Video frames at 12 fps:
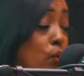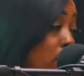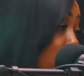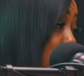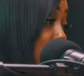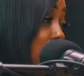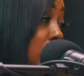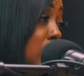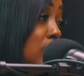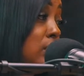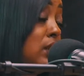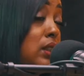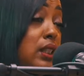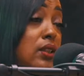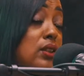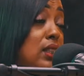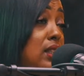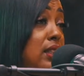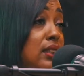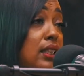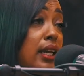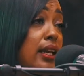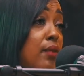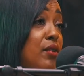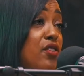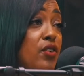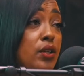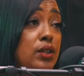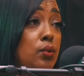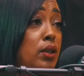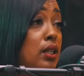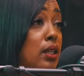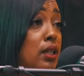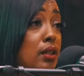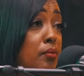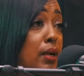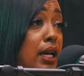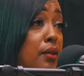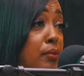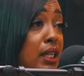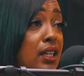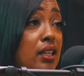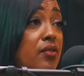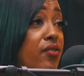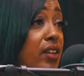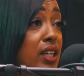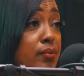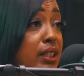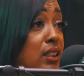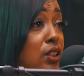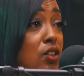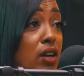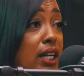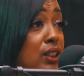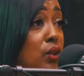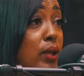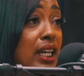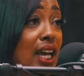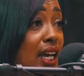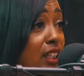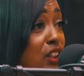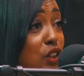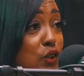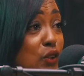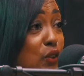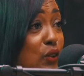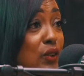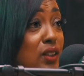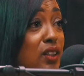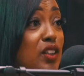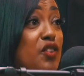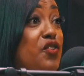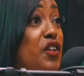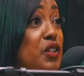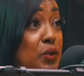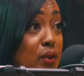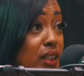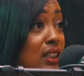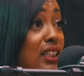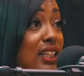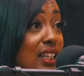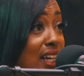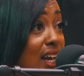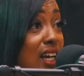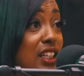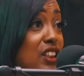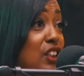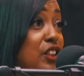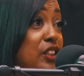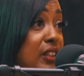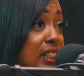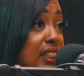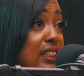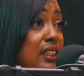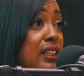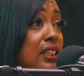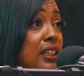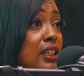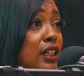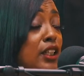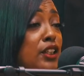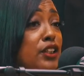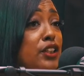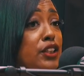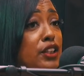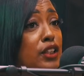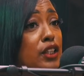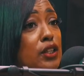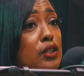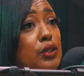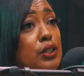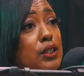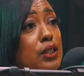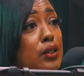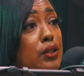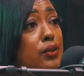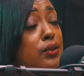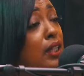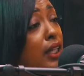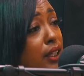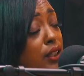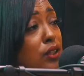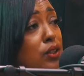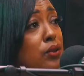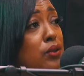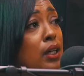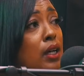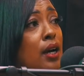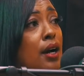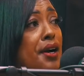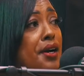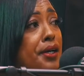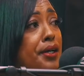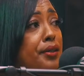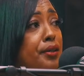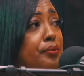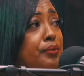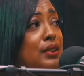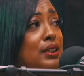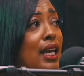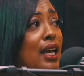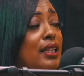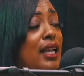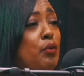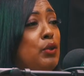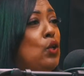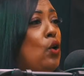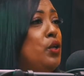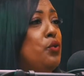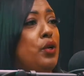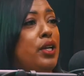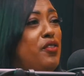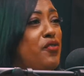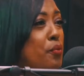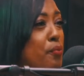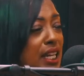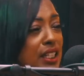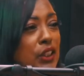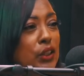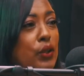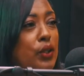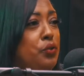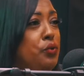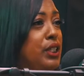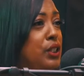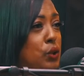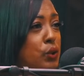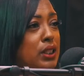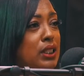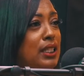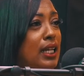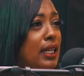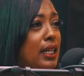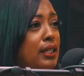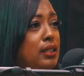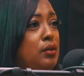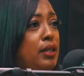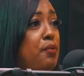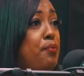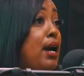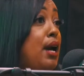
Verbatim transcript: Well, still to this day, I'm the first one in my immediate family to graduate high school, the first one to get a college degree. You oh, know, so thank you. Um, that that was all the information or the resources, I guess, that